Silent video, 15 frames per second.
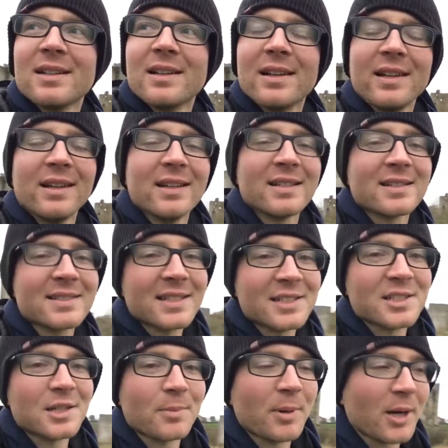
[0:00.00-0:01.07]
he
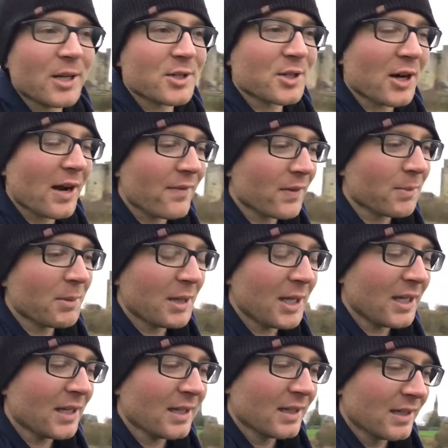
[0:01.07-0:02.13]
insisted upon driving
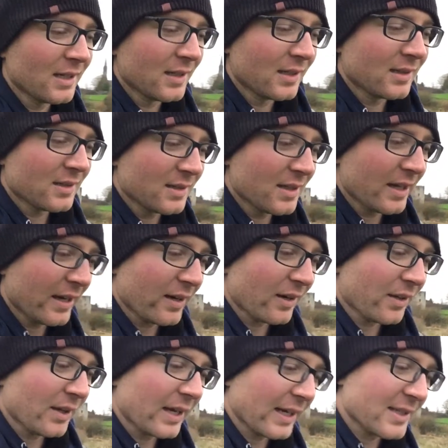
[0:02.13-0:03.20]
me there
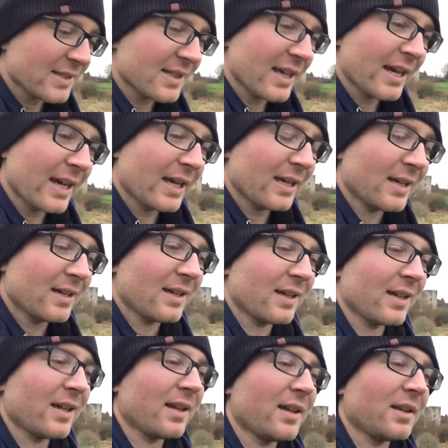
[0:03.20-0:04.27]
the next day,
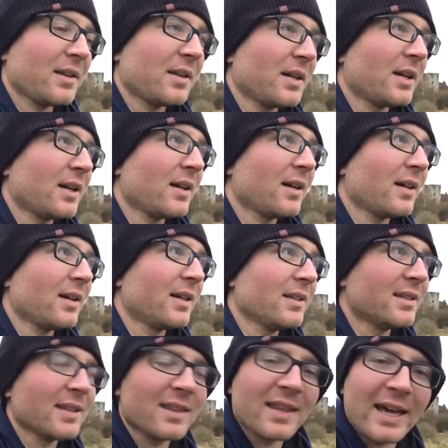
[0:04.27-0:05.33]
and he
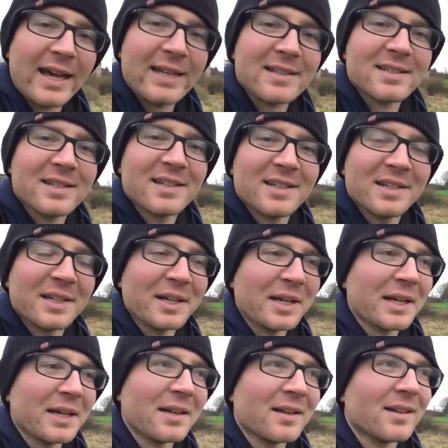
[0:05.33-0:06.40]
did that,
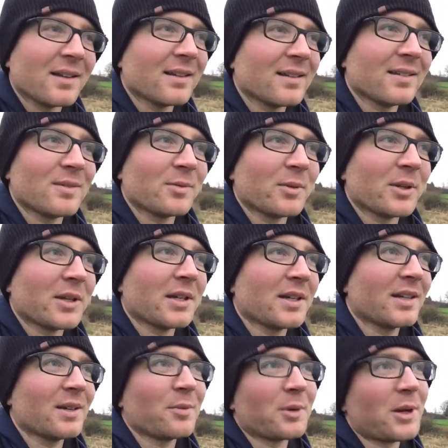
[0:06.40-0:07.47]
and
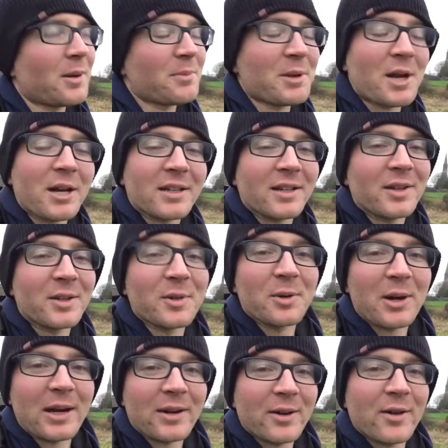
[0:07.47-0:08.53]
he went up and knocked on the
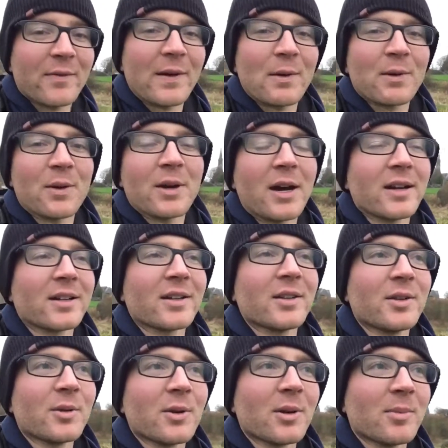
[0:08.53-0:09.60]
door. I don't know if I would have knocked on the
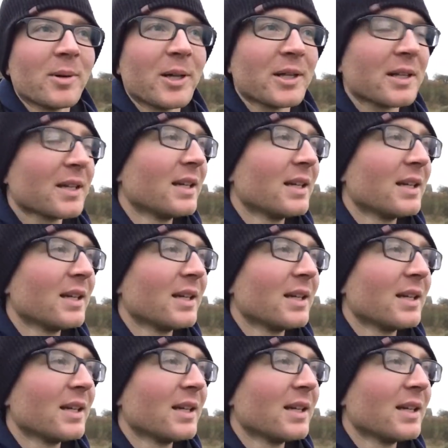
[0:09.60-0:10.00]
door, but